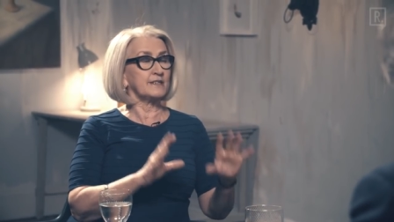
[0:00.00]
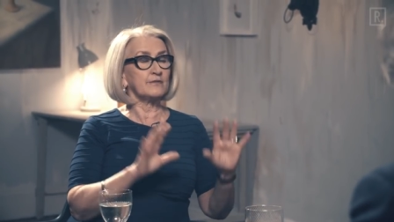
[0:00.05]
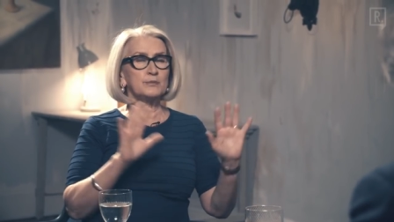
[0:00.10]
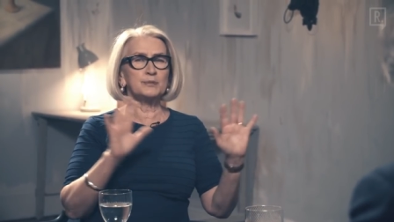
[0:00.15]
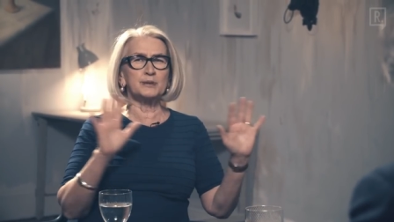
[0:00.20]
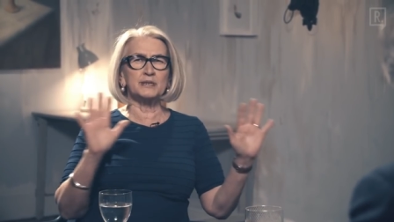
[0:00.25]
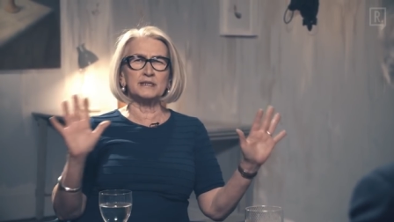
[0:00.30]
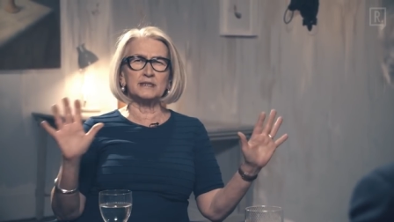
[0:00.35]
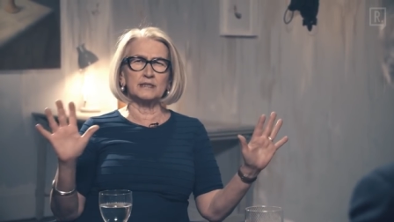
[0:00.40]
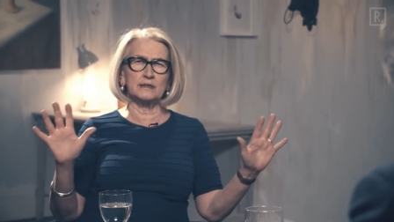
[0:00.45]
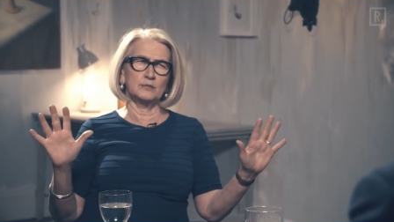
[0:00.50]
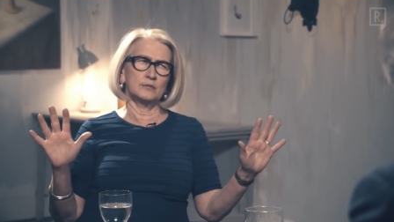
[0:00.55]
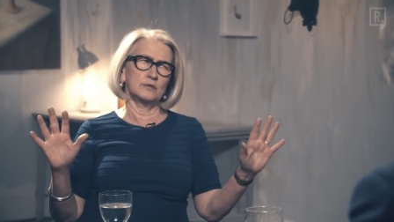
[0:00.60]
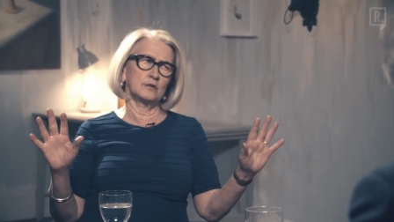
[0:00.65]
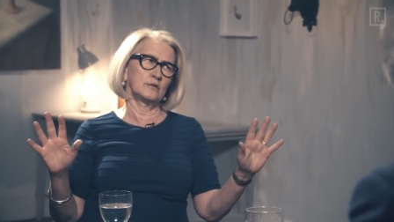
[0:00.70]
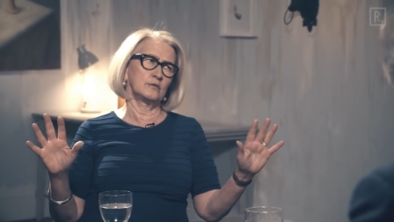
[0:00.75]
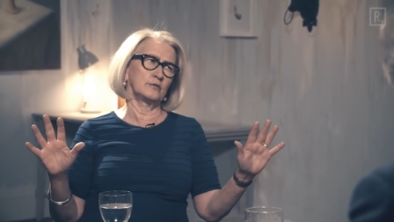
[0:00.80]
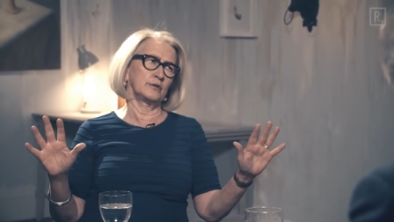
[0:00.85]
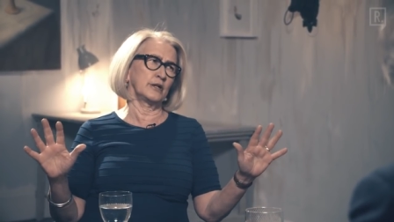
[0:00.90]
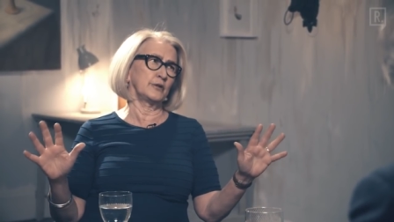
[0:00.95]
Everybody said,
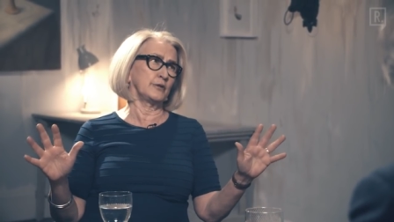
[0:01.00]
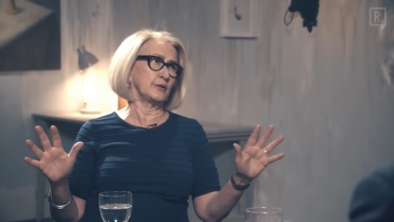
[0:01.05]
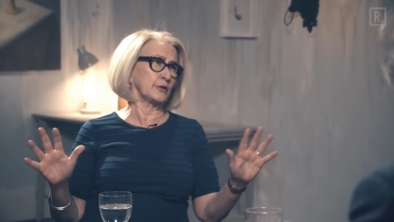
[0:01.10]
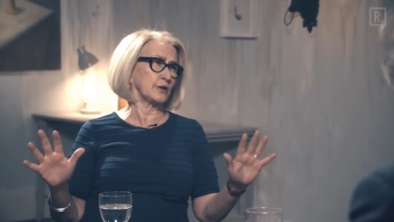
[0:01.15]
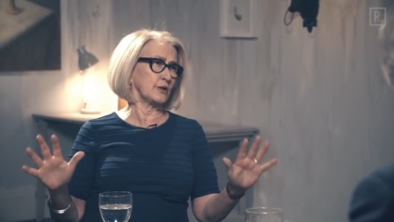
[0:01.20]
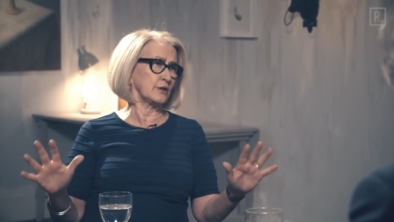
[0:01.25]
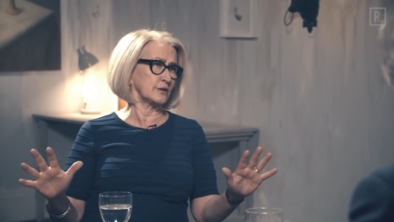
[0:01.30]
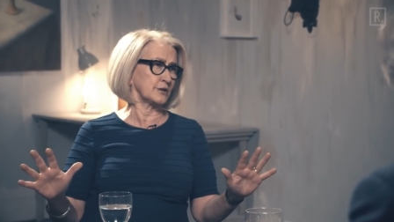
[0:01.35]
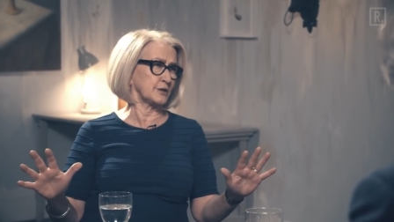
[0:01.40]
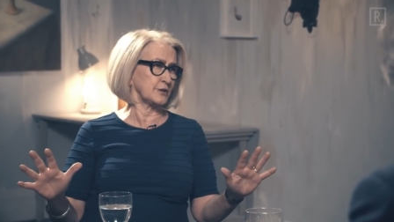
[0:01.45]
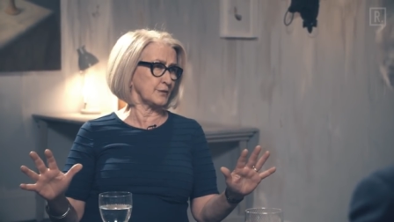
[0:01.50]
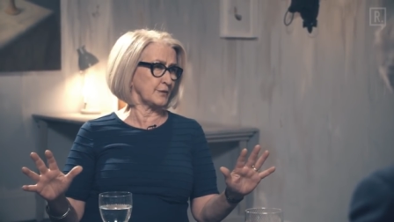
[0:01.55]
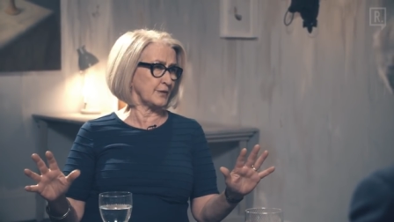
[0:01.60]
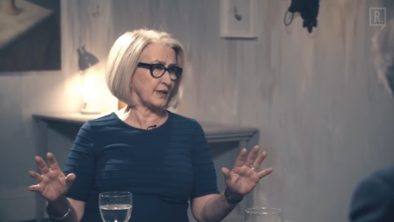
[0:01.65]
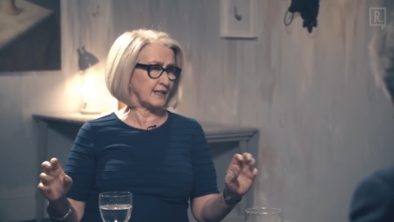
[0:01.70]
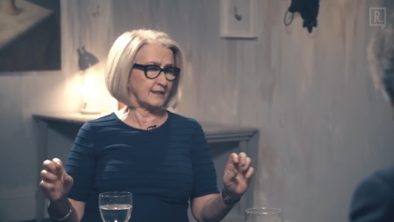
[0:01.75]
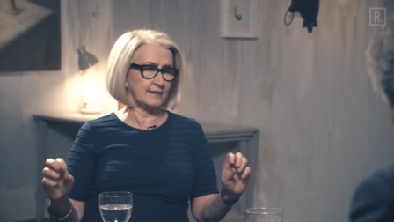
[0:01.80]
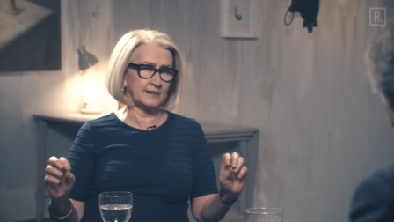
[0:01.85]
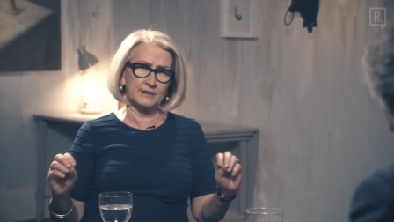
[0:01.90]
oh, no, you can't do that.